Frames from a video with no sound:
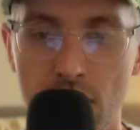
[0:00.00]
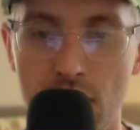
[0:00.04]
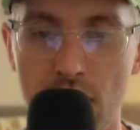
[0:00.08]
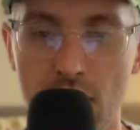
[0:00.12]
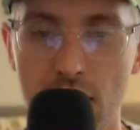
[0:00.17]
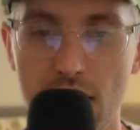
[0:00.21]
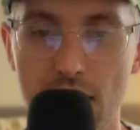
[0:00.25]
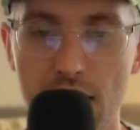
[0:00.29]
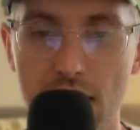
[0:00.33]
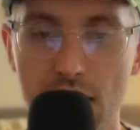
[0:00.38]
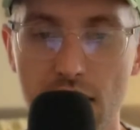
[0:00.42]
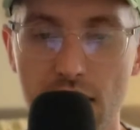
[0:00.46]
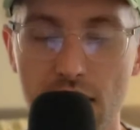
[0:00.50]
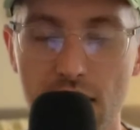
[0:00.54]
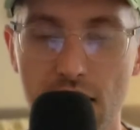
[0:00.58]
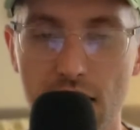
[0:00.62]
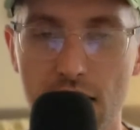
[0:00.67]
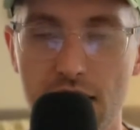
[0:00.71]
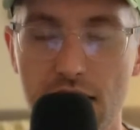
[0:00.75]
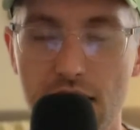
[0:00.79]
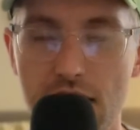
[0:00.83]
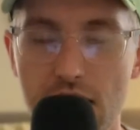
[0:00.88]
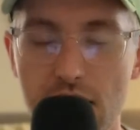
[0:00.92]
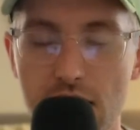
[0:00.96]
in
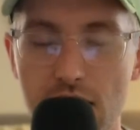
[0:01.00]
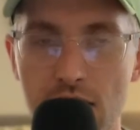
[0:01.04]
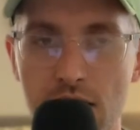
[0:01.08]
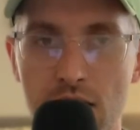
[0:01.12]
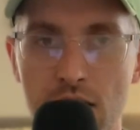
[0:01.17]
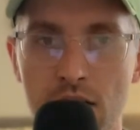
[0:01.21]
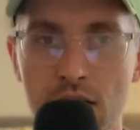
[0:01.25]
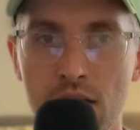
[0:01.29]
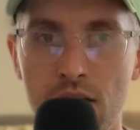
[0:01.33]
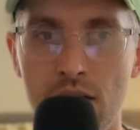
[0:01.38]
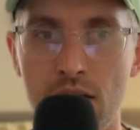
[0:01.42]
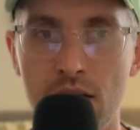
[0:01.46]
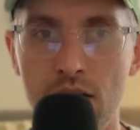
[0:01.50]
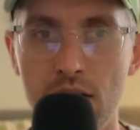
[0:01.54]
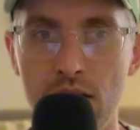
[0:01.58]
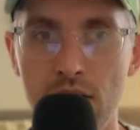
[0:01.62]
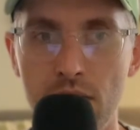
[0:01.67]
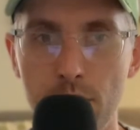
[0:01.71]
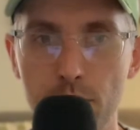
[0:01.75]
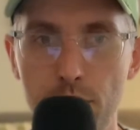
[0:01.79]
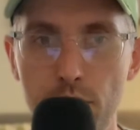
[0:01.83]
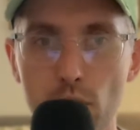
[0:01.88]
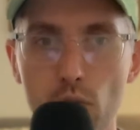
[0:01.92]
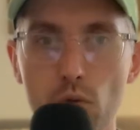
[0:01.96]
the
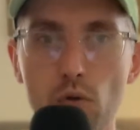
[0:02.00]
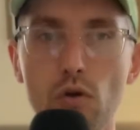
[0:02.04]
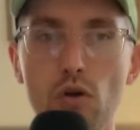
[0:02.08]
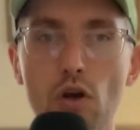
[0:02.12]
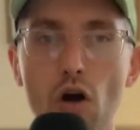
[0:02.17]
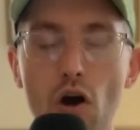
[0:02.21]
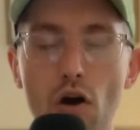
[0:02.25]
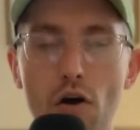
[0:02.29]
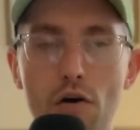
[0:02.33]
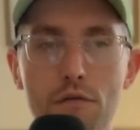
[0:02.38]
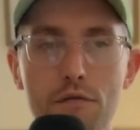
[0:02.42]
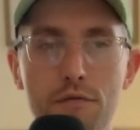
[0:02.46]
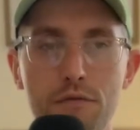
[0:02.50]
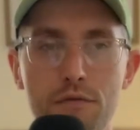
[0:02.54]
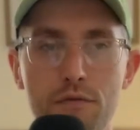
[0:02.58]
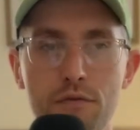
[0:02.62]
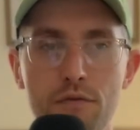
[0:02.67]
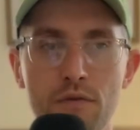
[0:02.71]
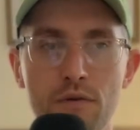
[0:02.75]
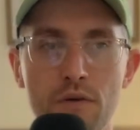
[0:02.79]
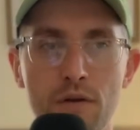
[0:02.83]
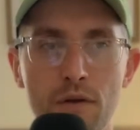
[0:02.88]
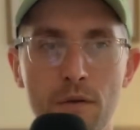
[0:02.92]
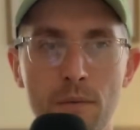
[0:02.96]
pool of
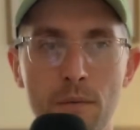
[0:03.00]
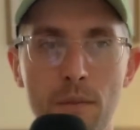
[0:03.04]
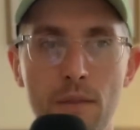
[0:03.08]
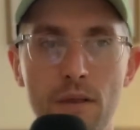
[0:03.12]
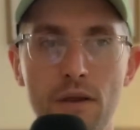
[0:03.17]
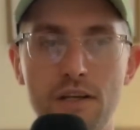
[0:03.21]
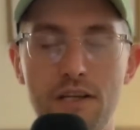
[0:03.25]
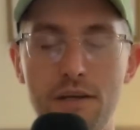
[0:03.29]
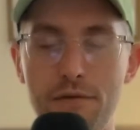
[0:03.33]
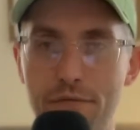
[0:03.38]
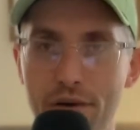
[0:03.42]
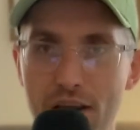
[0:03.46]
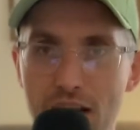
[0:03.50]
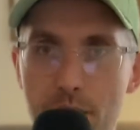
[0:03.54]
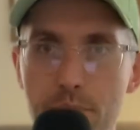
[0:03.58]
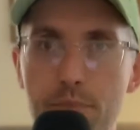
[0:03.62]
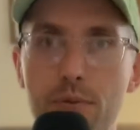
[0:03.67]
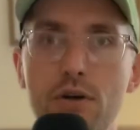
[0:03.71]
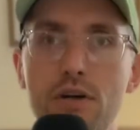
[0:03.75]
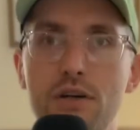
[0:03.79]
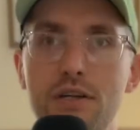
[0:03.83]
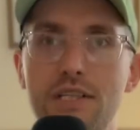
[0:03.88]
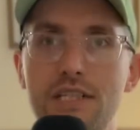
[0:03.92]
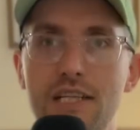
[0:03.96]

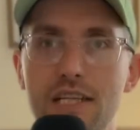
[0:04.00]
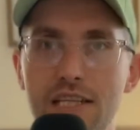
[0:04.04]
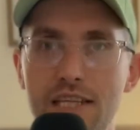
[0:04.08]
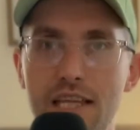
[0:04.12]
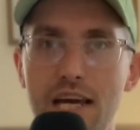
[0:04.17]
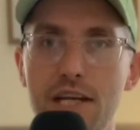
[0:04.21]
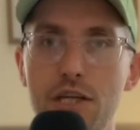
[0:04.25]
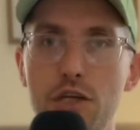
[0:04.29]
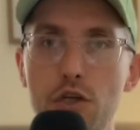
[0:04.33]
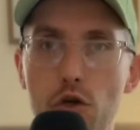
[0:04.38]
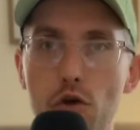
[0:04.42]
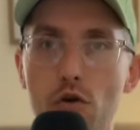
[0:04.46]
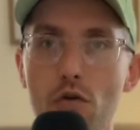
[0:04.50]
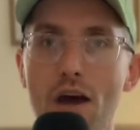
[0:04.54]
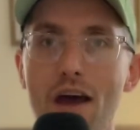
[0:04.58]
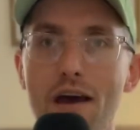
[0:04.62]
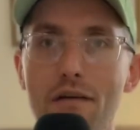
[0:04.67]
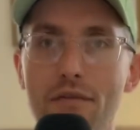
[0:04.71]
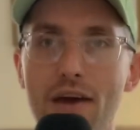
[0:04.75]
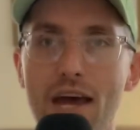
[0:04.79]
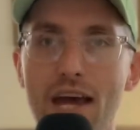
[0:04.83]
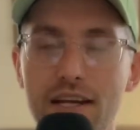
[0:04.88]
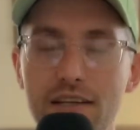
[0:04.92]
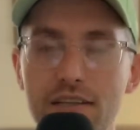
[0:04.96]
developers that you
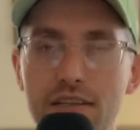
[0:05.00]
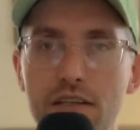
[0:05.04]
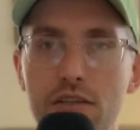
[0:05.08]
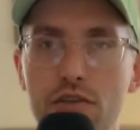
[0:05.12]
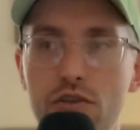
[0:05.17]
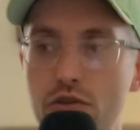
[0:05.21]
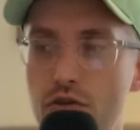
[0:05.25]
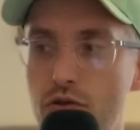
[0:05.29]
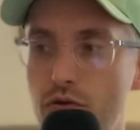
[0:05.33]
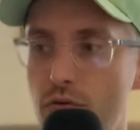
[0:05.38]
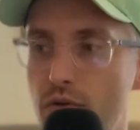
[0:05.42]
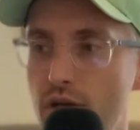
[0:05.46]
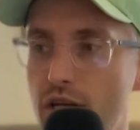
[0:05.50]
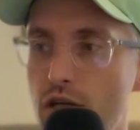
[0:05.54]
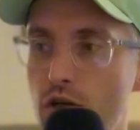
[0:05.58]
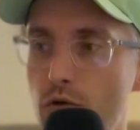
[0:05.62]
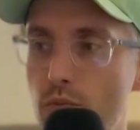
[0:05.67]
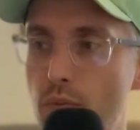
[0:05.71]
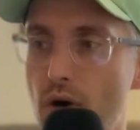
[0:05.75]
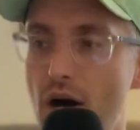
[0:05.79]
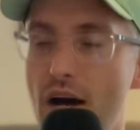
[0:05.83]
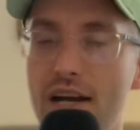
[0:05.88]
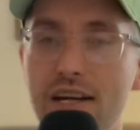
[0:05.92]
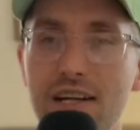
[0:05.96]
have access to in
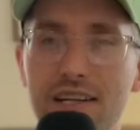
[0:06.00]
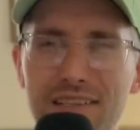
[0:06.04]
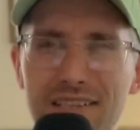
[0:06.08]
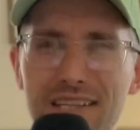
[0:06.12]
Dubai, and it's